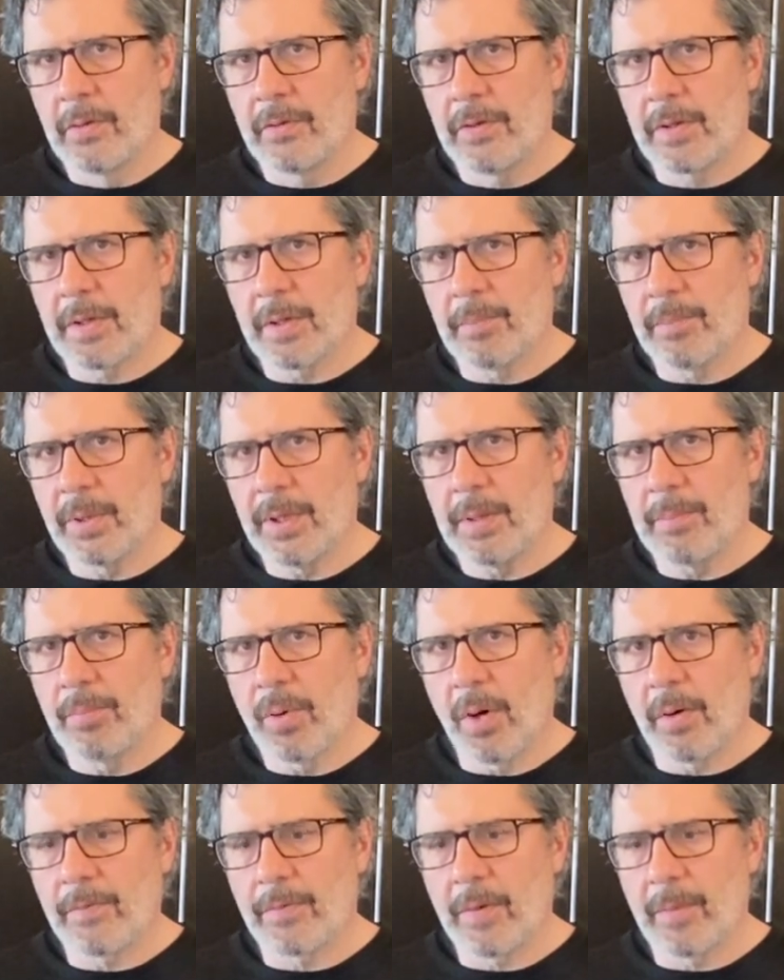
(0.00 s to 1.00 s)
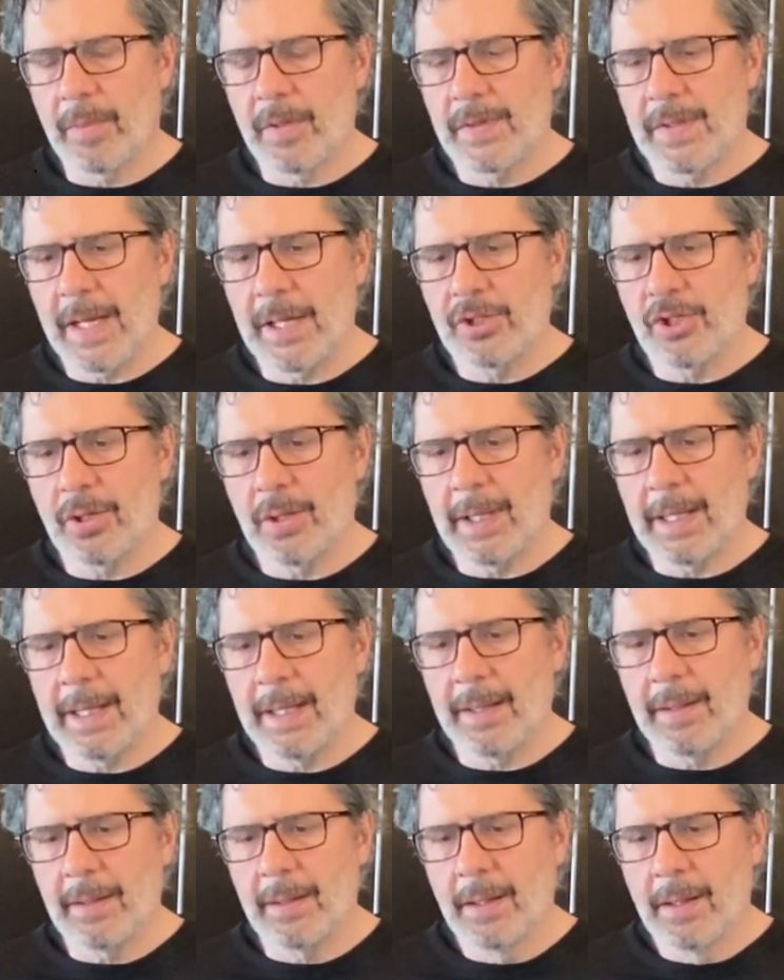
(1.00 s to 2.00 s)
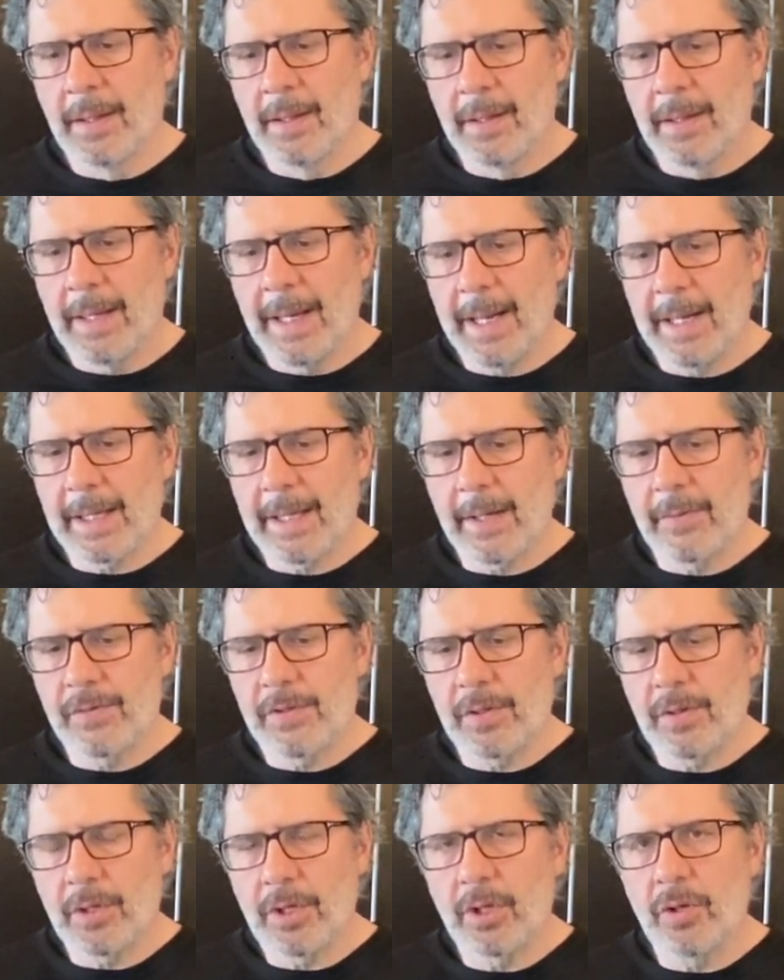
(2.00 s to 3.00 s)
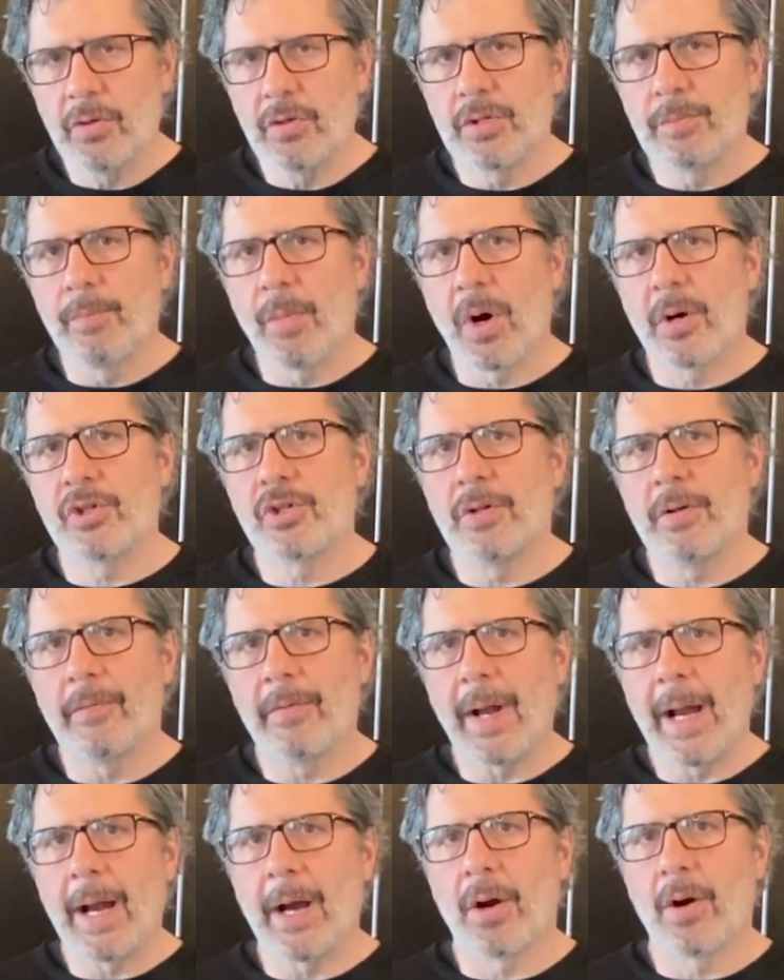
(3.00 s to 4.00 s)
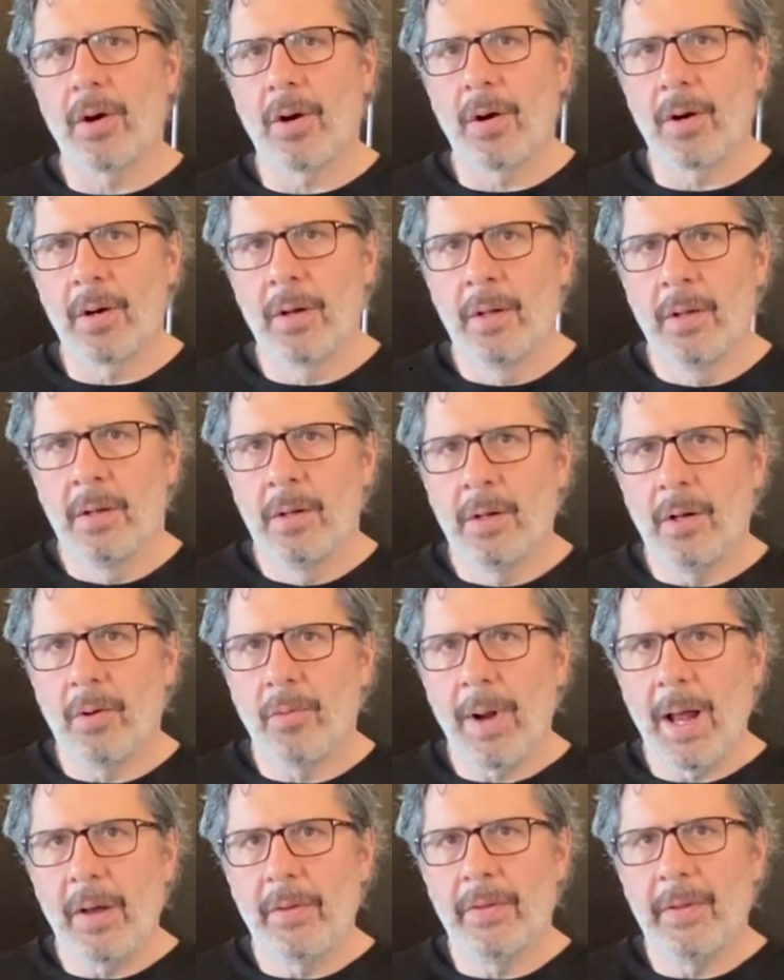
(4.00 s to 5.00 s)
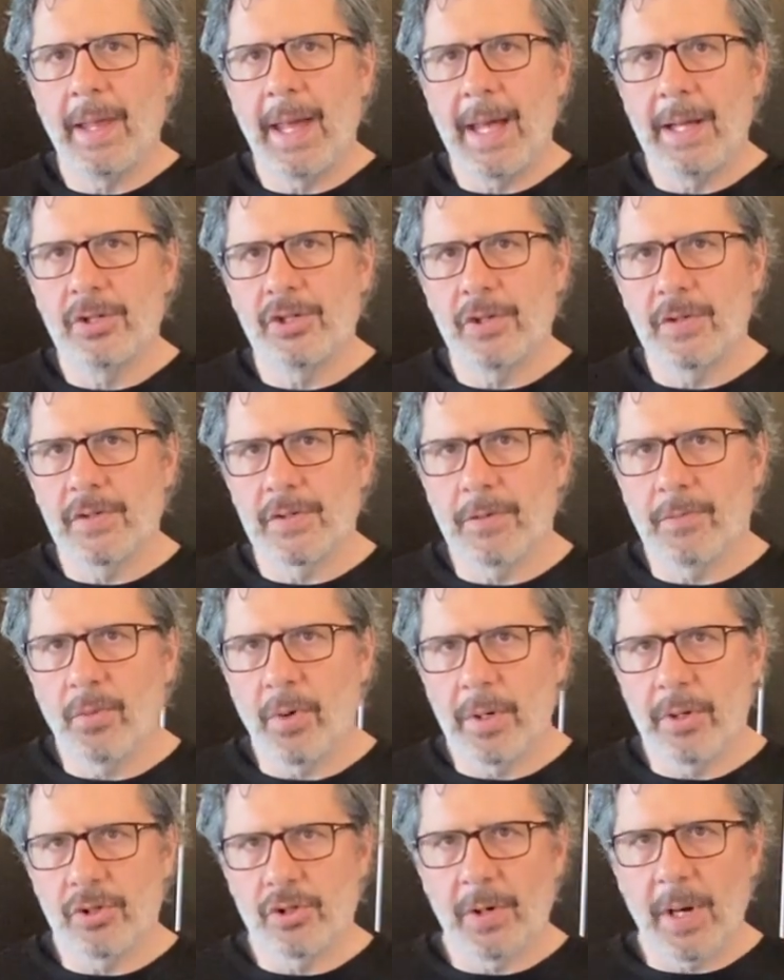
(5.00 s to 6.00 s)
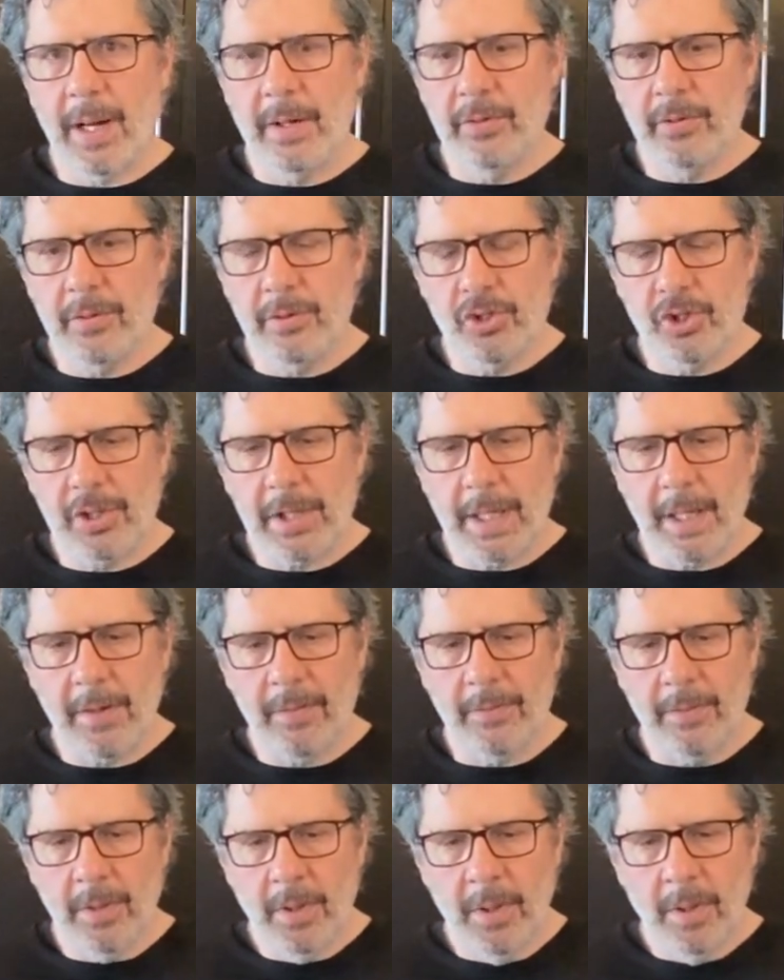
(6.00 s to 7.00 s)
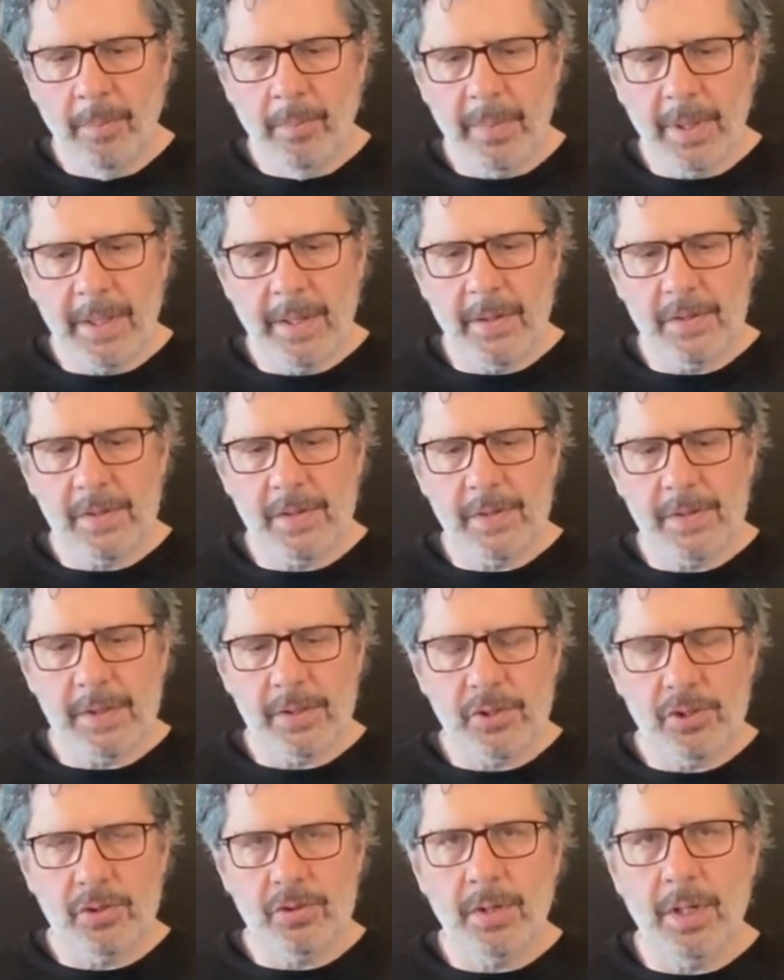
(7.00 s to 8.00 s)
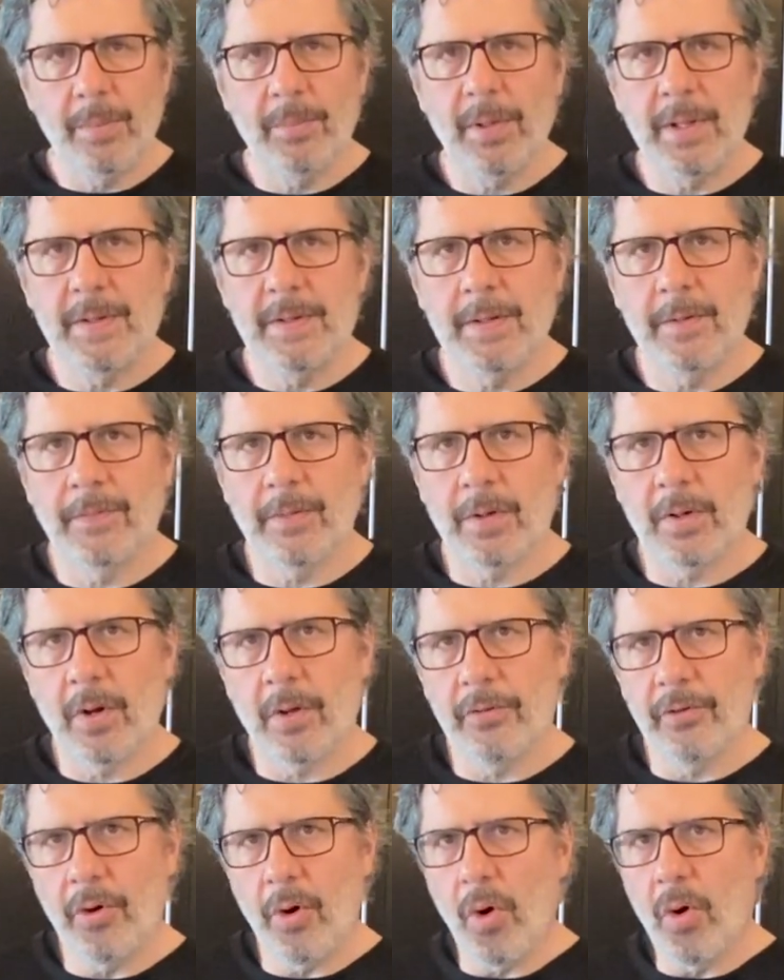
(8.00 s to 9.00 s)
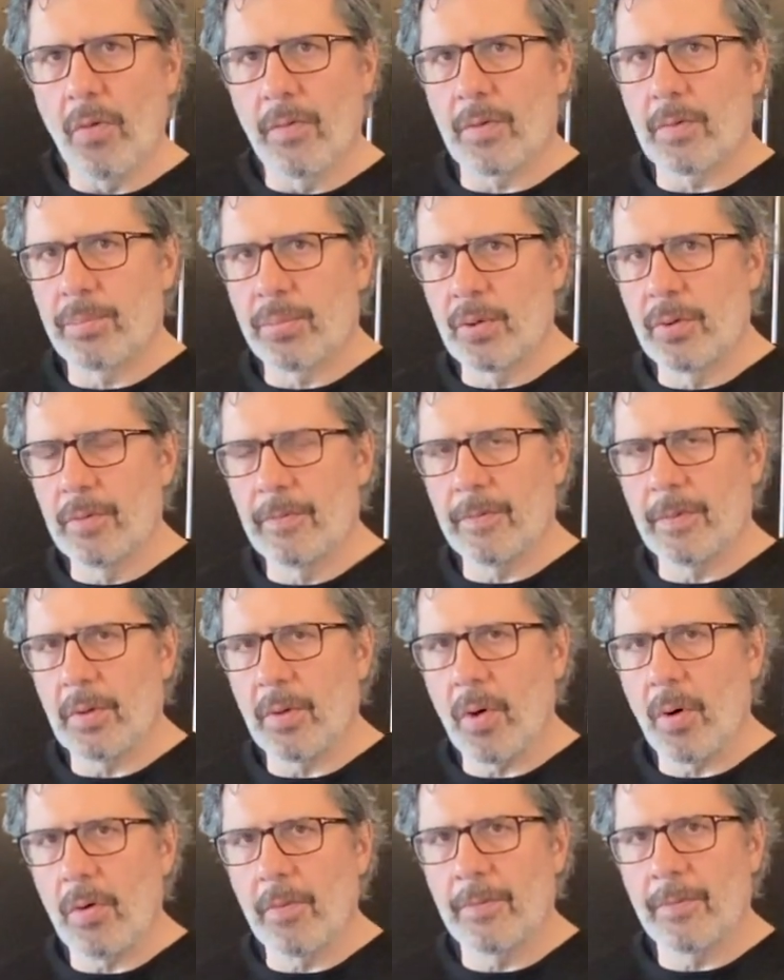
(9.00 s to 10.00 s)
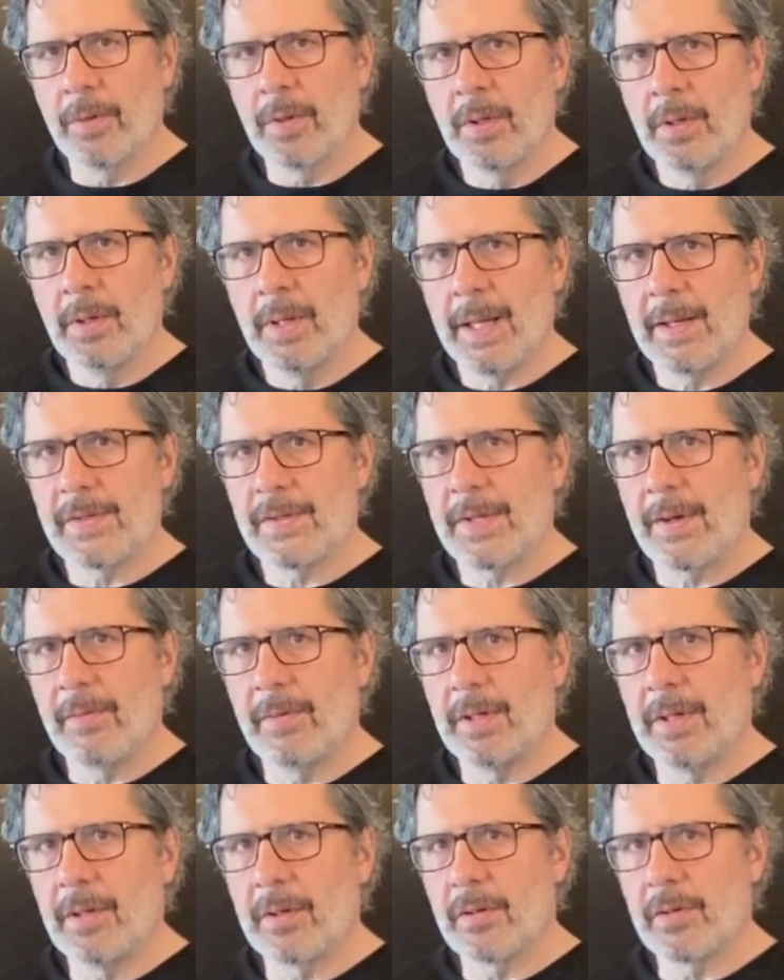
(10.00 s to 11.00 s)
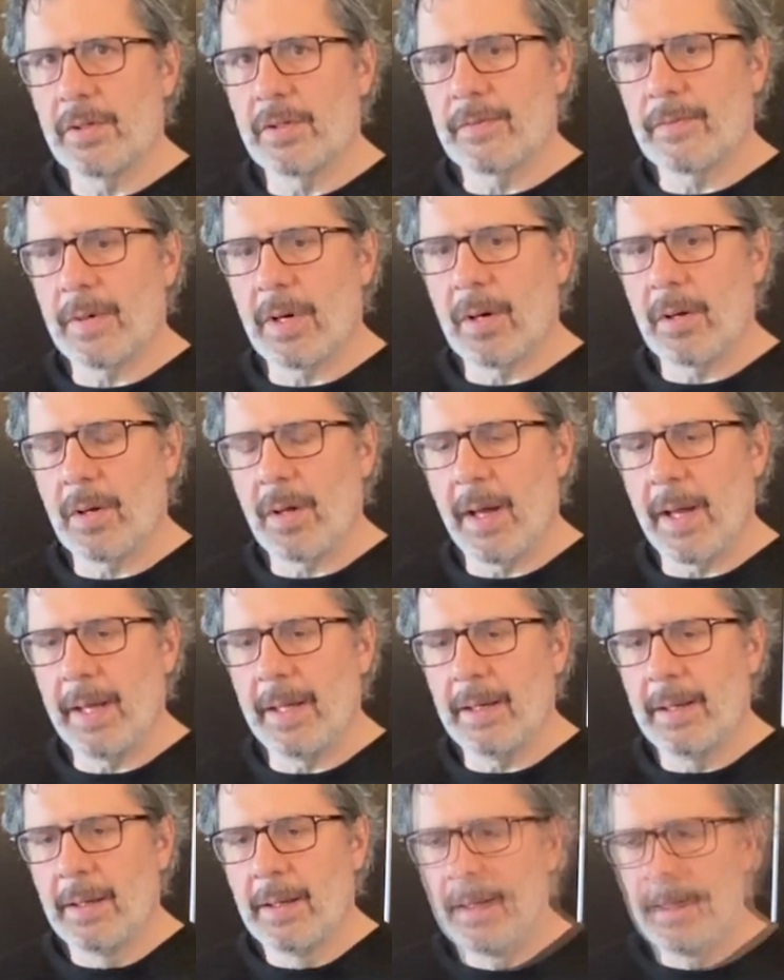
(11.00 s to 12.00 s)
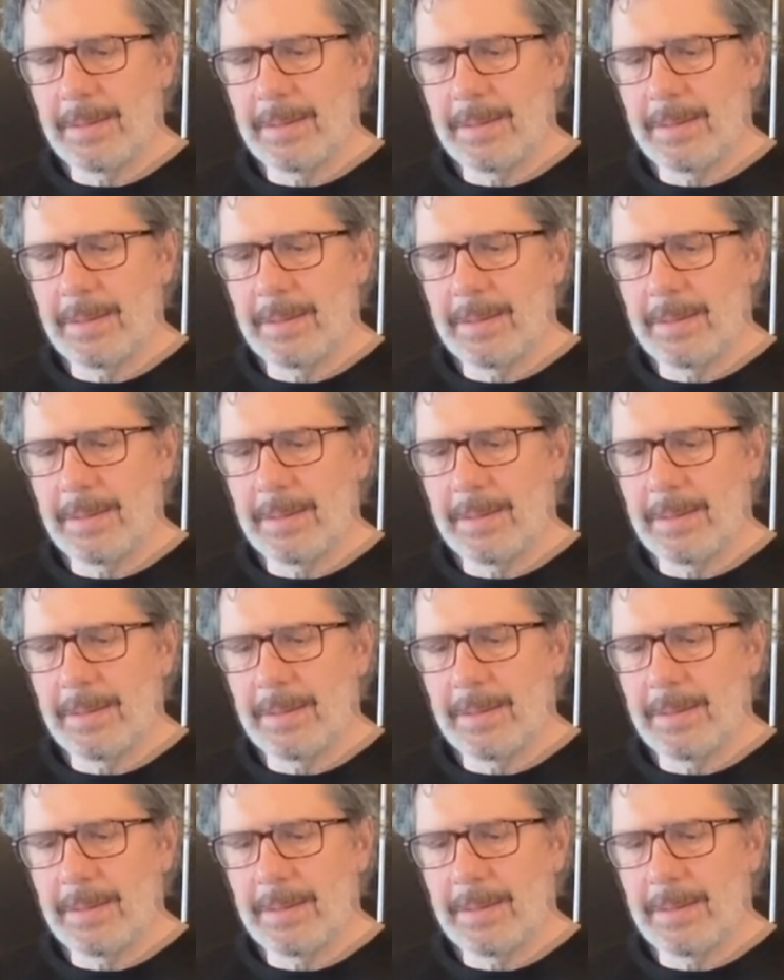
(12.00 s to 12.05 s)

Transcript: to complete bulk fermentation in, and it gives you a huge margin of error around the edges of what you're trying to achieve, because it's extremely difficult to overproof a loaf at 70 degrees Fahrenheit,